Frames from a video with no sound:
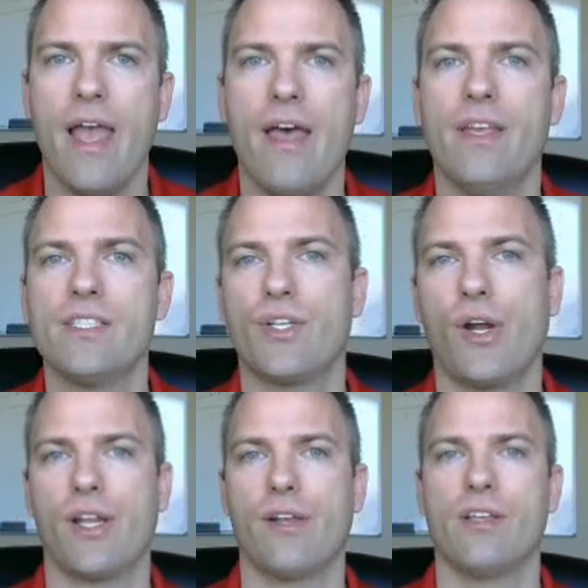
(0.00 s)
and they
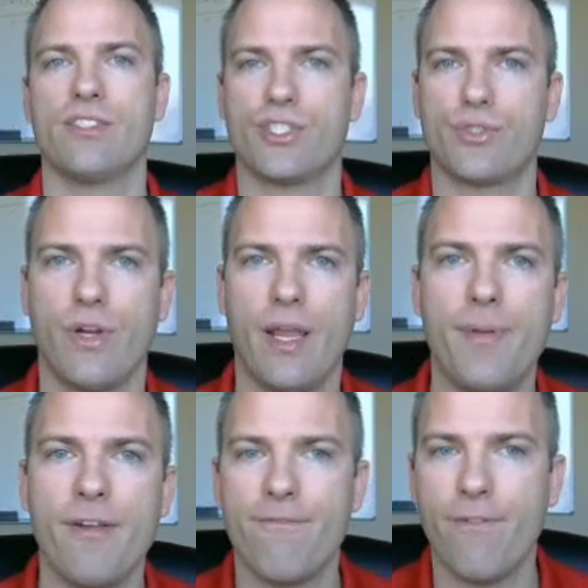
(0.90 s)
started
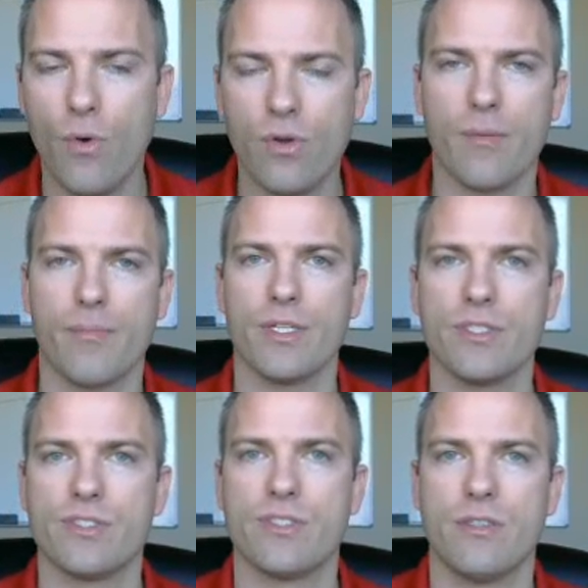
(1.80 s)
scraping phone
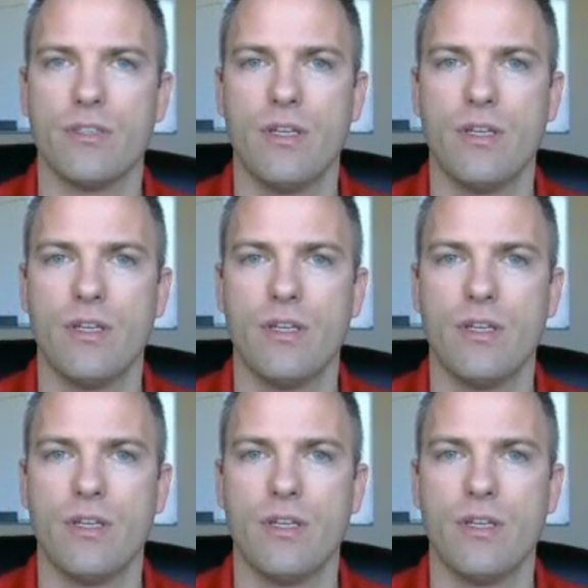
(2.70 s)
numbers